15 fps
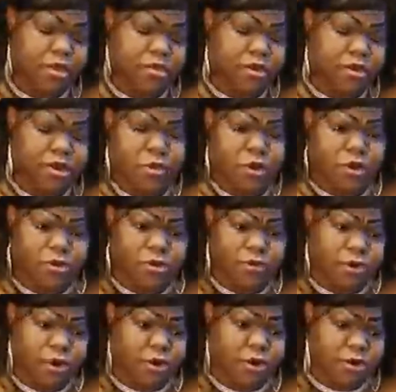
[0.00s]
So this wealthy
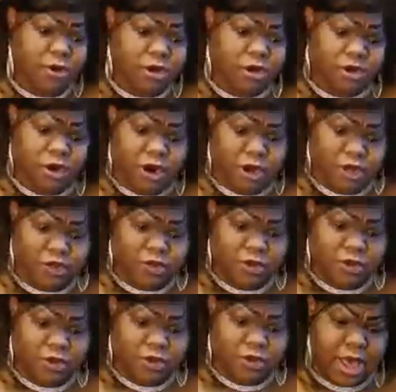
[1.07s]
Virgo, the target, you,
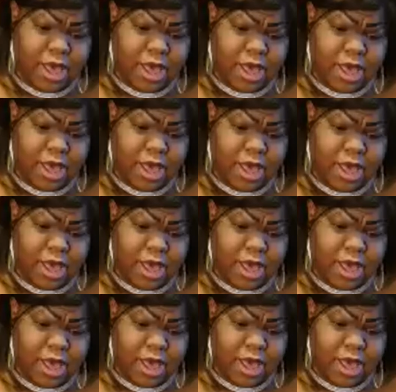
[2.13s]
they don't